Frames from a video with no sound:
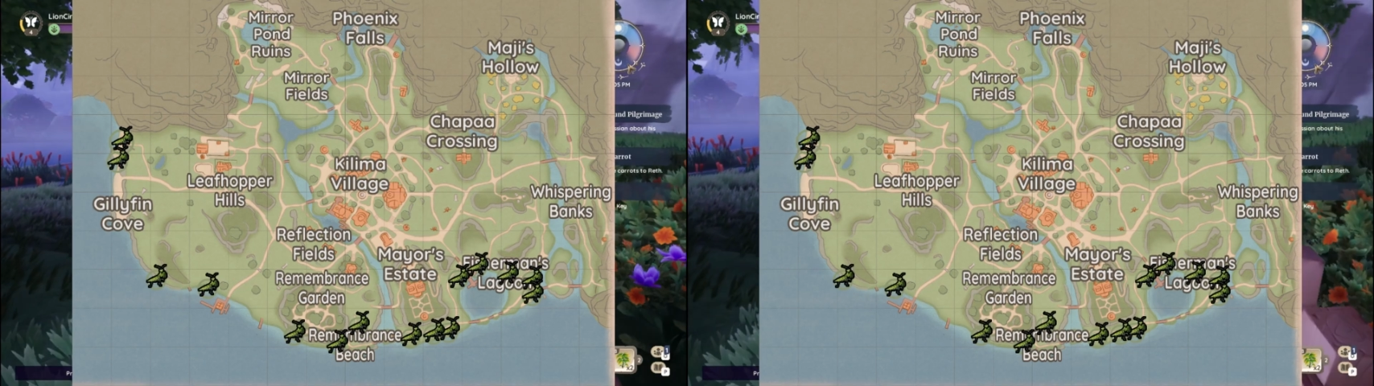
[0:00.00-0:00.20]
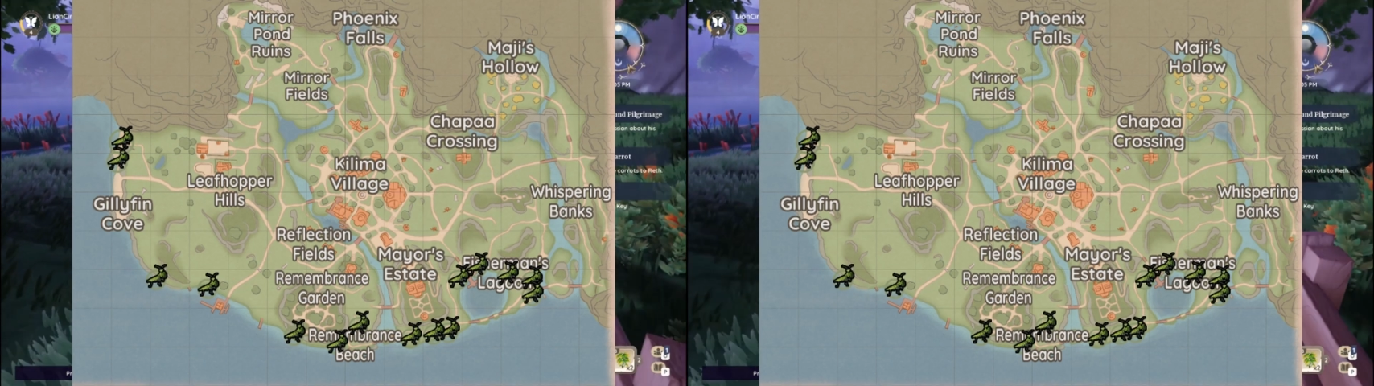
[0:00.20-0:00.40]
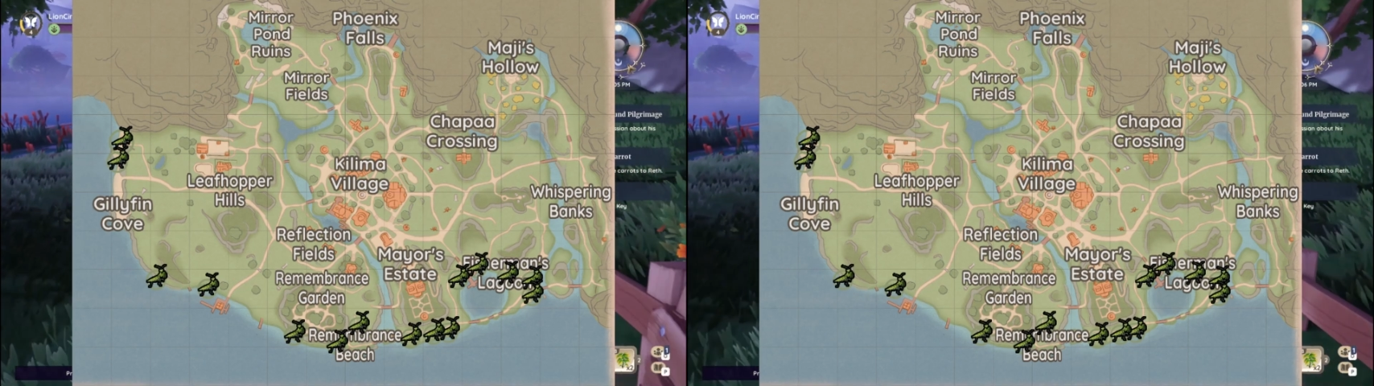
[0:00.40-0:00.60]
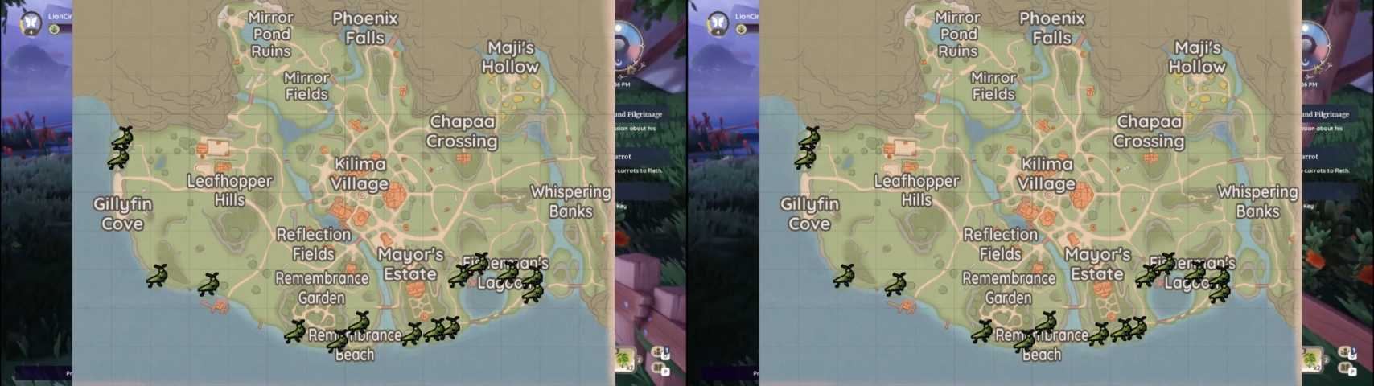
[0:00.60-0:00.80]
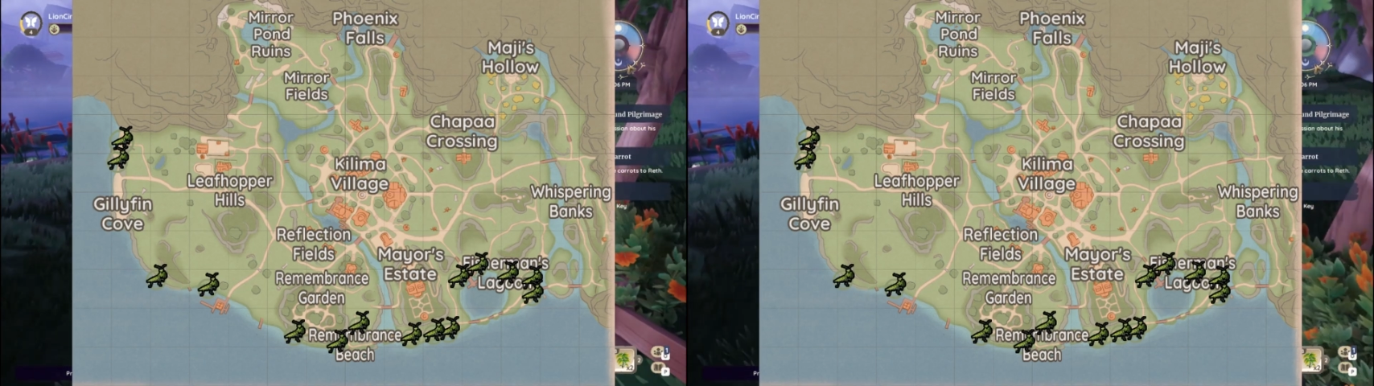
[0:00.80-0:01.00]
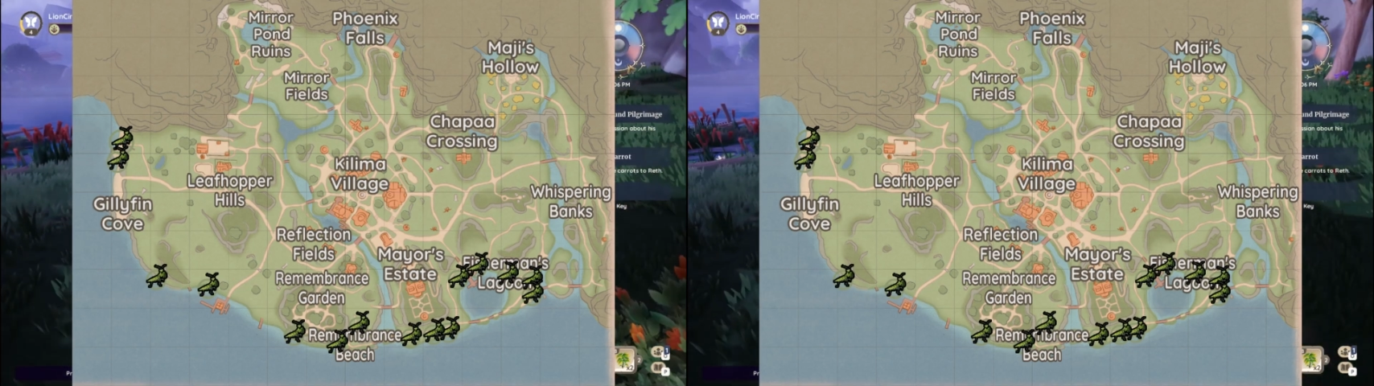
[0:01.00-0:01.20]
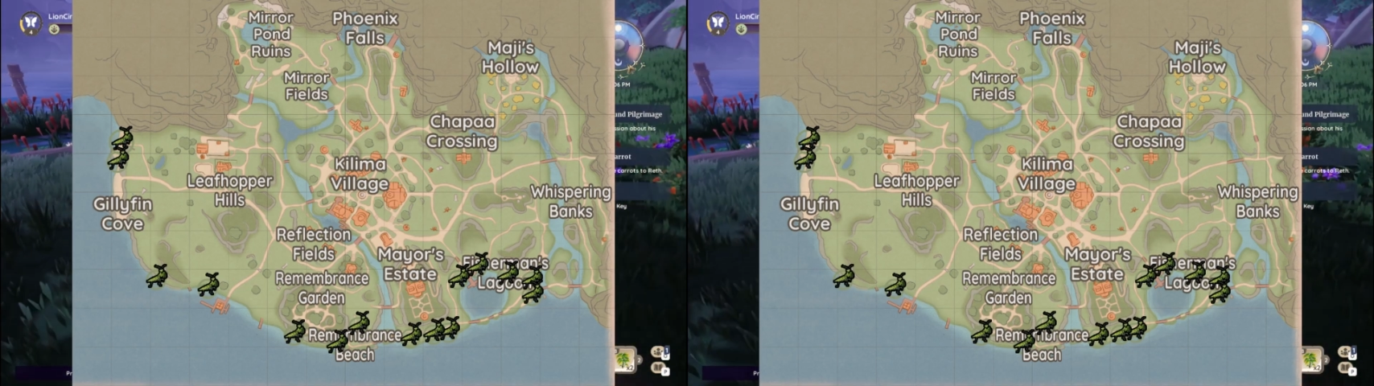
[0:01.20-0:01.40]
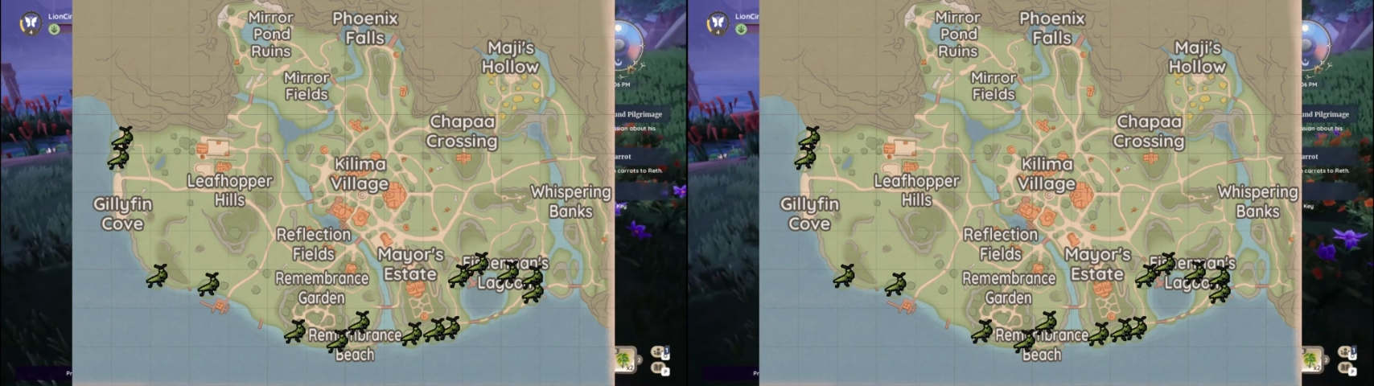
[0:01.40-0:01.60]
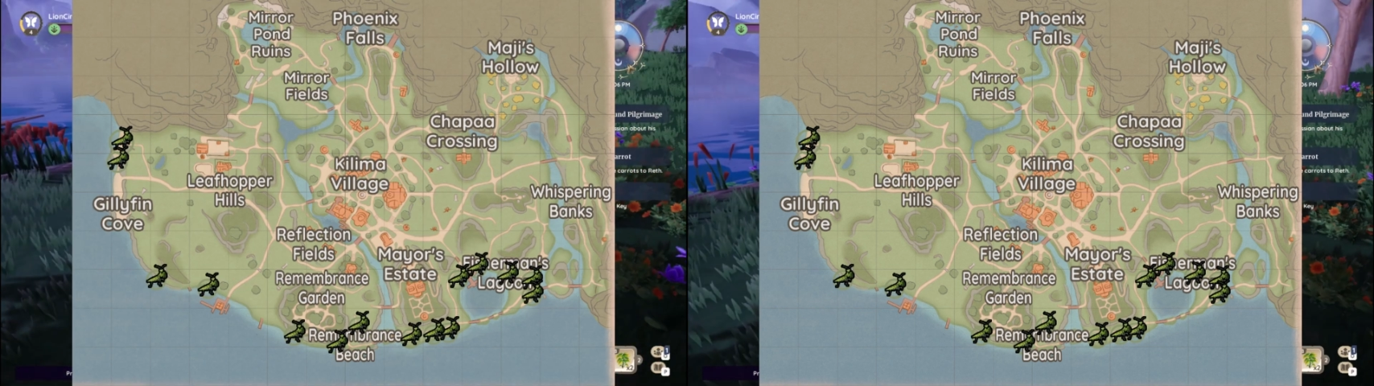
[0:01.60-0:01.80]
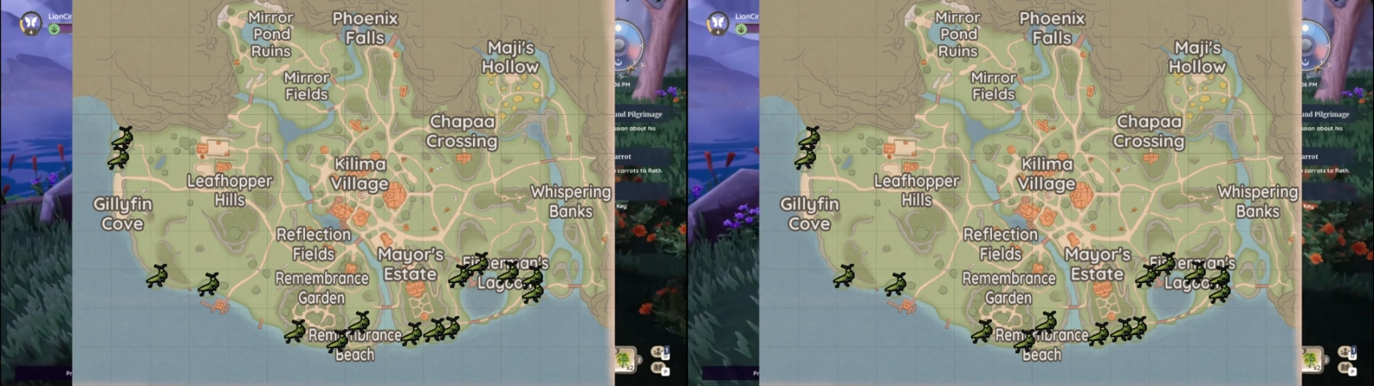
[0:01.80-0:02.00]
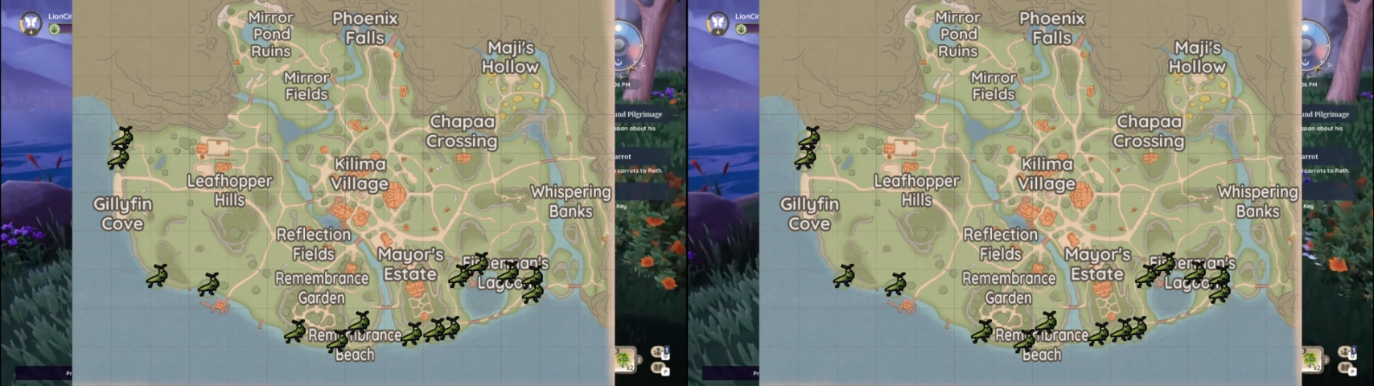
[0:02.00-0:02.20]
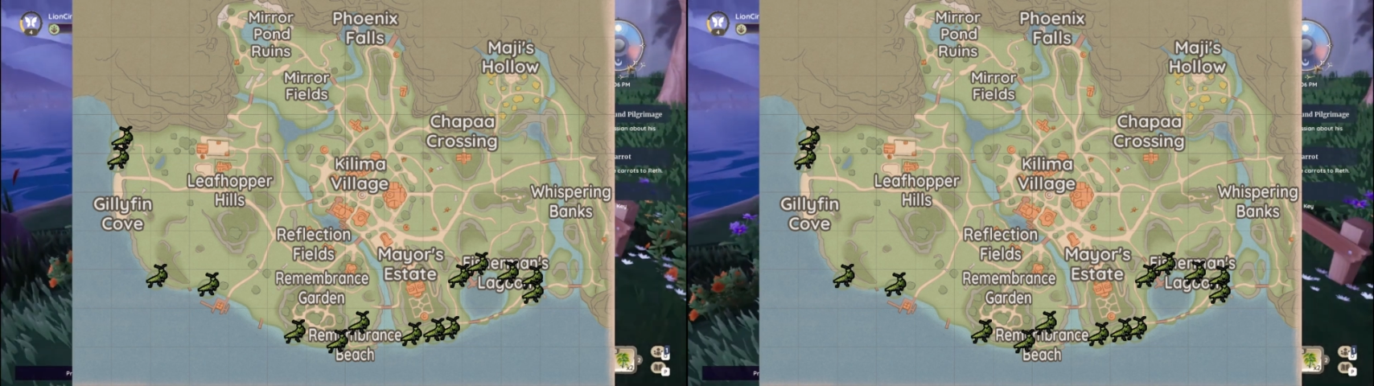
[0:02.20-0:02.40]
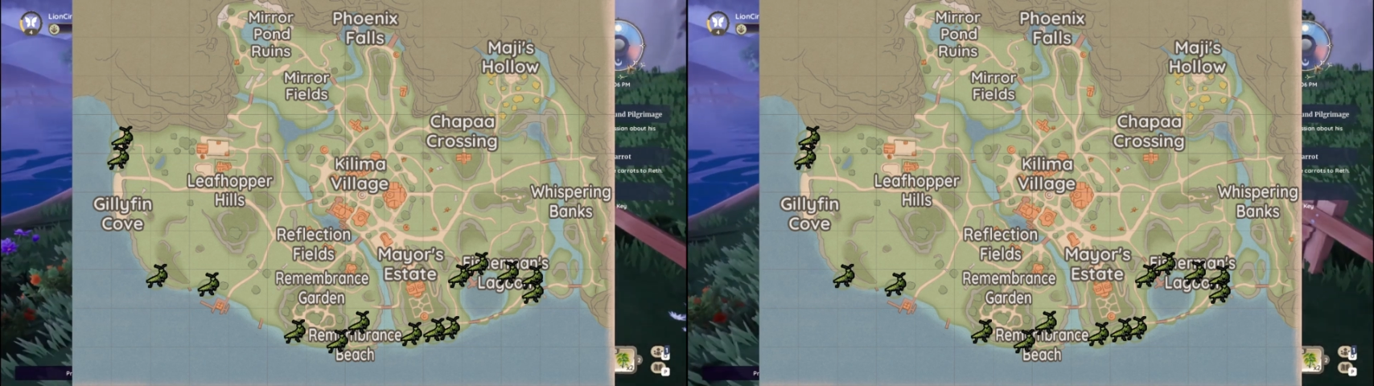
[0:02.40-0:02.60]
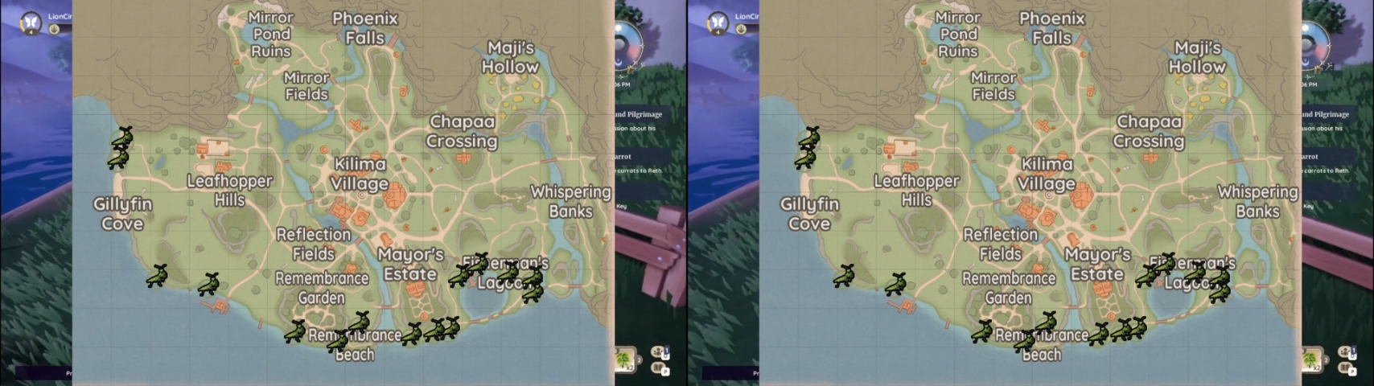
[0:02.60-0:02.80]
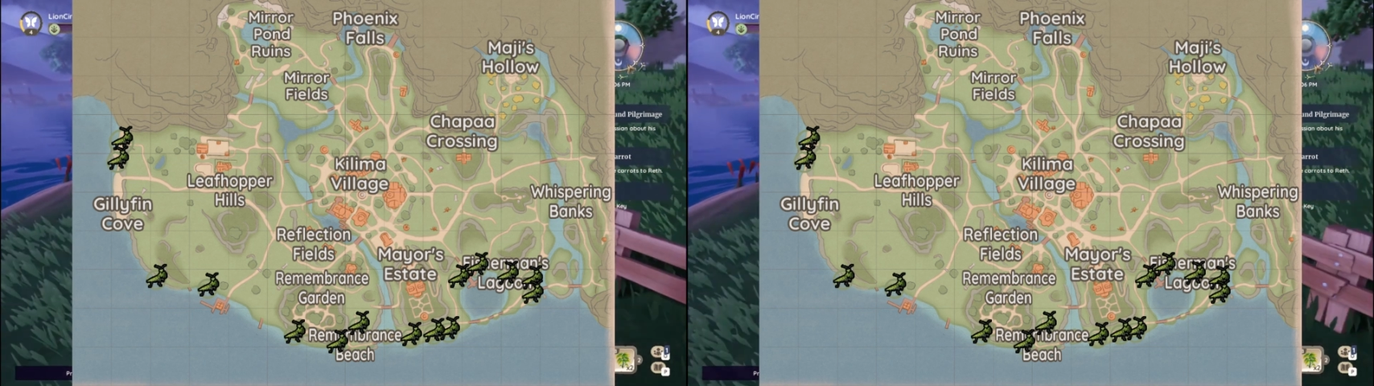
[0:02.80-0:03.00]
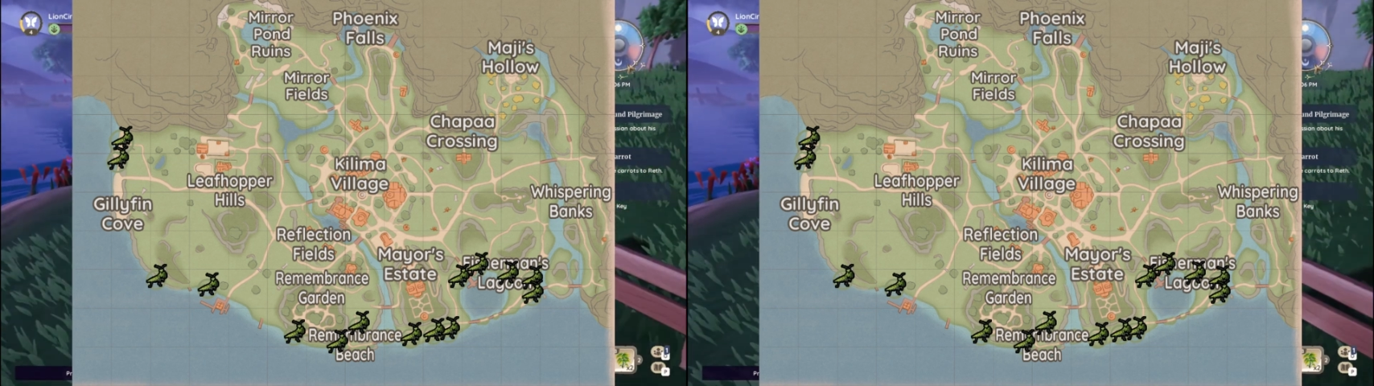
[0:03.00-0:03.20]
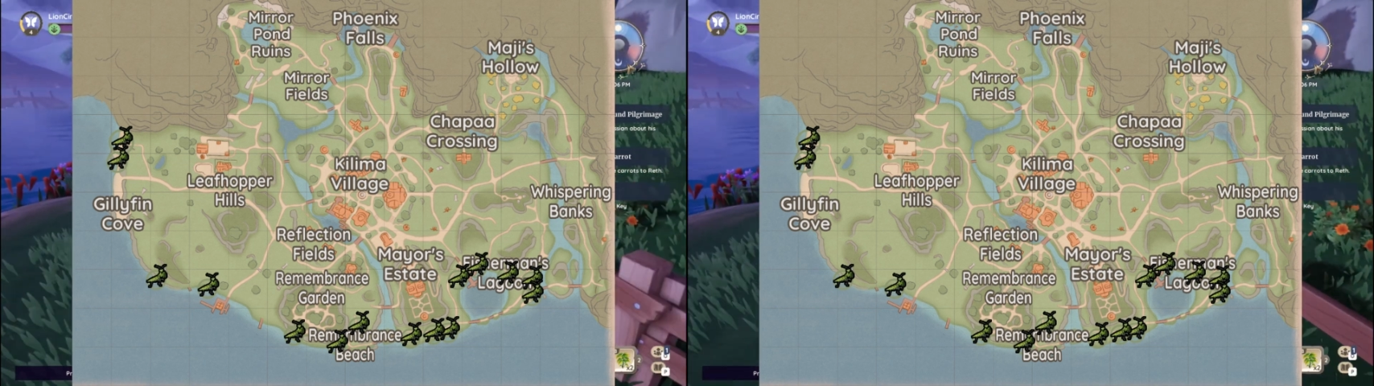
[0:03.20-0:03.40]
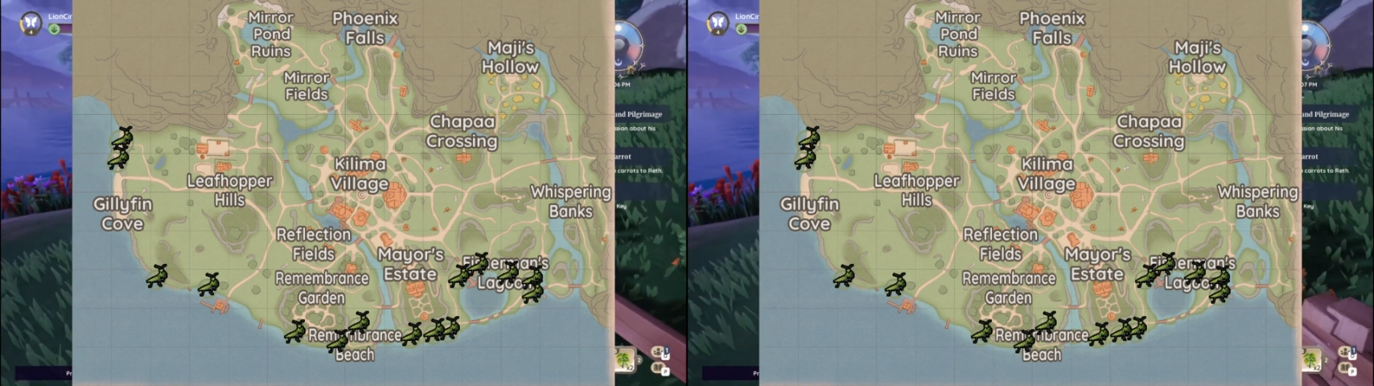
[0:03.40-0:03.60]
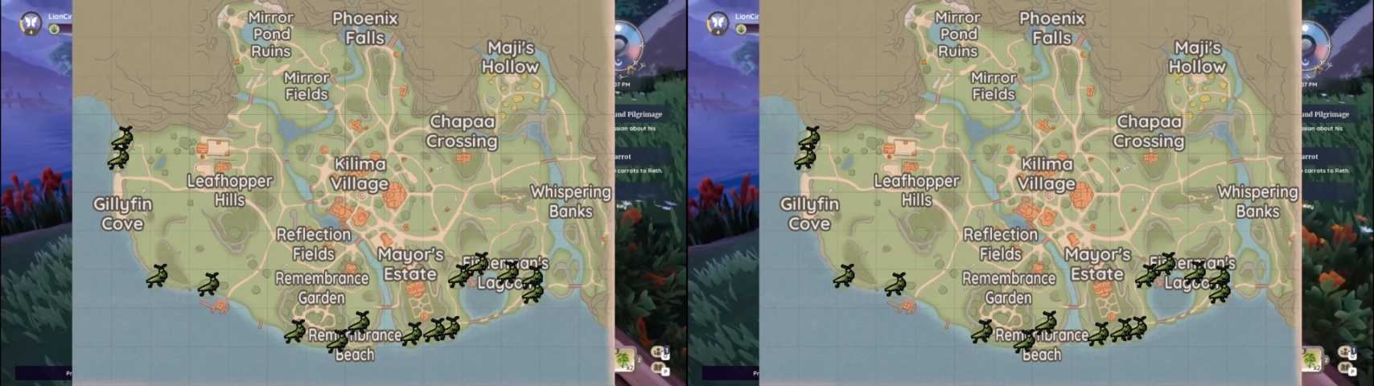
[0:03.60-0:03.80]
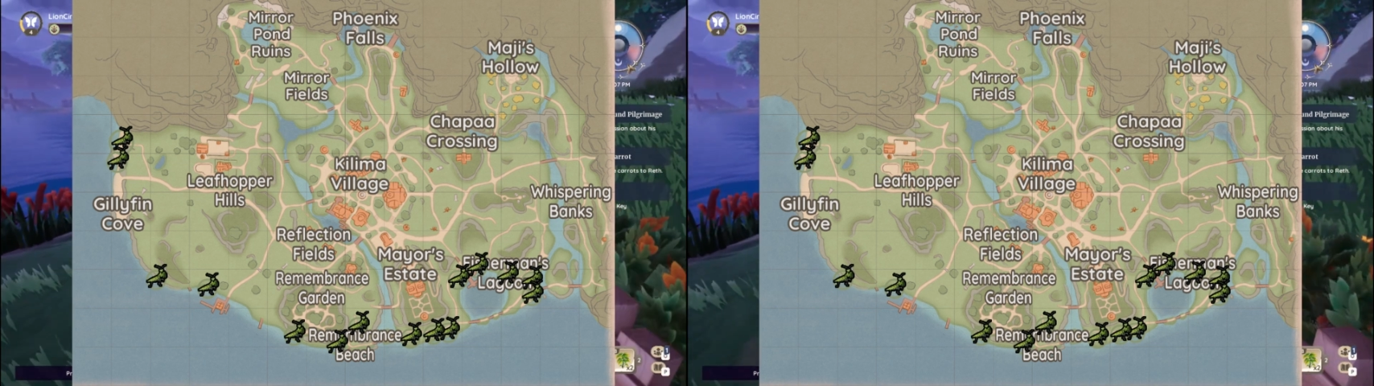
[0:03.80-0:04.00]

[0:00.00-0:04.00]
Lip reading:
No face is visible, so there are no lips to read.